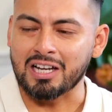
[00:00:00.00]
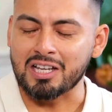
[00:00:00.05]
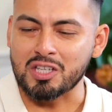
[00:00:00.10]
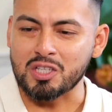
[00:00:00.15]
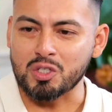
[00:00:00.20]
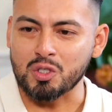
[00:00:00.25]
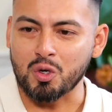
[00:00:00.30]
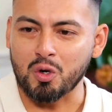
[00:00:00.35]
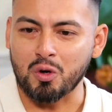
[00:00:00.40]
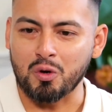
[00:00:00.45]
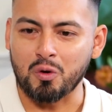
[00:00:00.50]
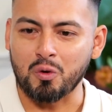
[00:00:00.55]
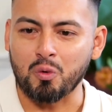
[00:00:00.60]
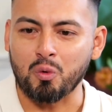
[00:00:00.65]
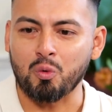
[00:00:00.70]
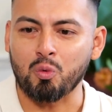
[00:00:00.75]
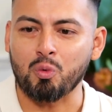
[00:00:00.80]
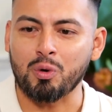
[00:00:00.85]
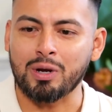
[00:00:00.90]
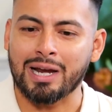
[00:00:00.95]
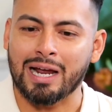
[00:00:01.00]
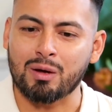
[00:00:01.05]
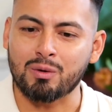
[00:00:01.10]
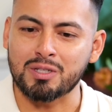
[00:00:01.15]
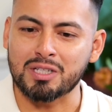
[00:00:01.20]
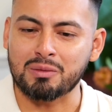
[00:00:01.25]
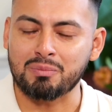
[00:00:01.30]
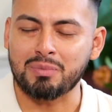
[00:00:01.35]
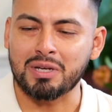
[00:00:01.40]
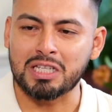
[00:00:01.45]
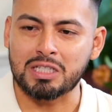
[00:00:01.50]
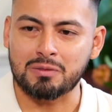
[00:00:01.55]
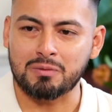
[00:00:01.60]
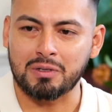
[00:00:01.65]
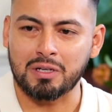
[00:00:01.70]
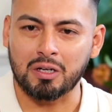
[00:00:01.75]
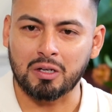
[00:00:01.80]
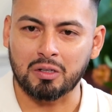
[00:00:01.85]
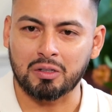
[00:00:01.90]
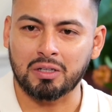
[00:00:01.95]
So when I was in
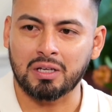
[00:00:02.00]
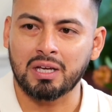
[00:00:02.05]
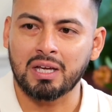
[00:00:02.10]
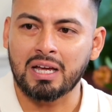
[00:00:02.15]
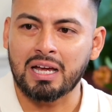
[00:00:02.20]
Pittsfield,